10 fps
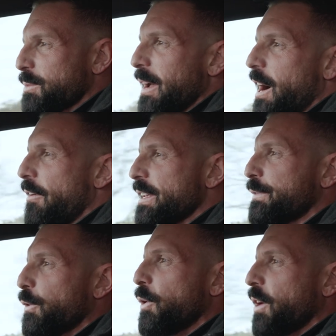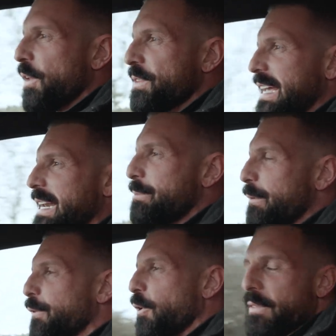my RS4 content
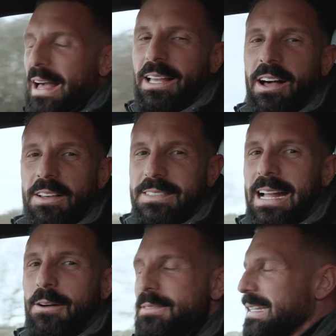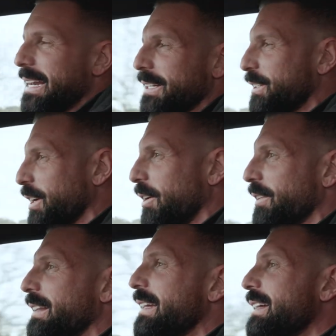before. That car's now dead and
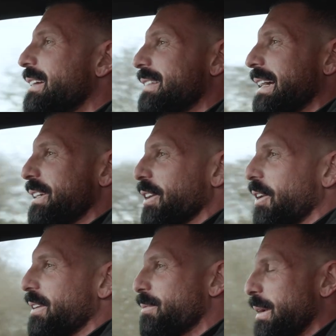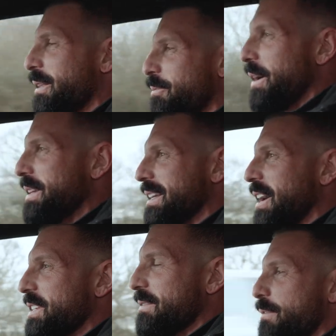gone, thank God. One of the worst
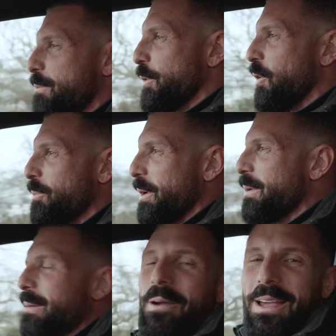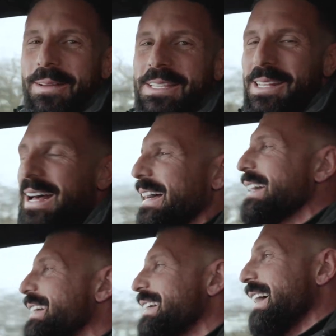cars I've ever bought, but we won't go into that.
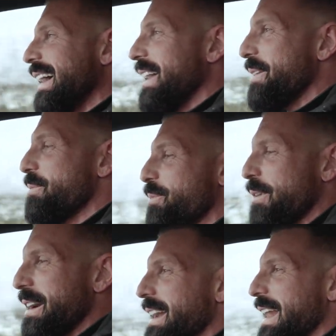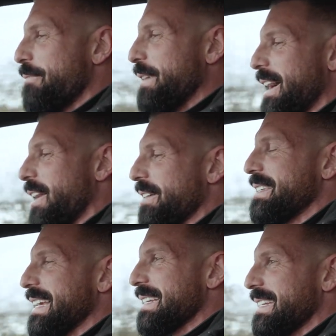We're in a lovely
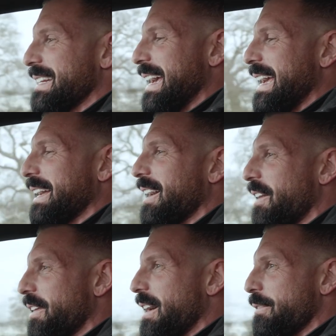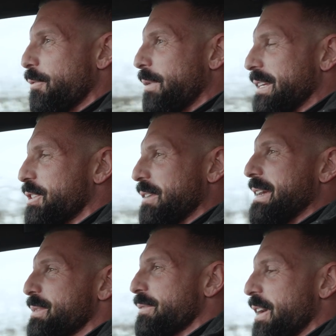RS6 today, a car that I've always
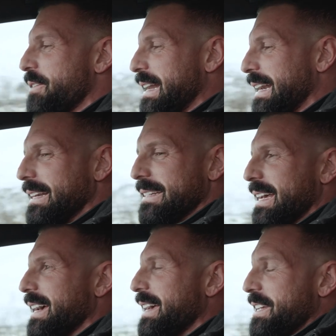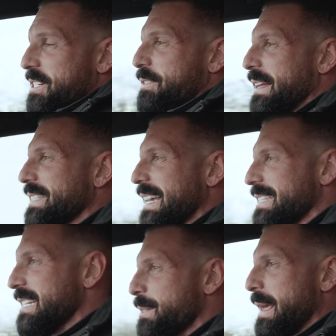dreamed of owning, and it's just fantastic to be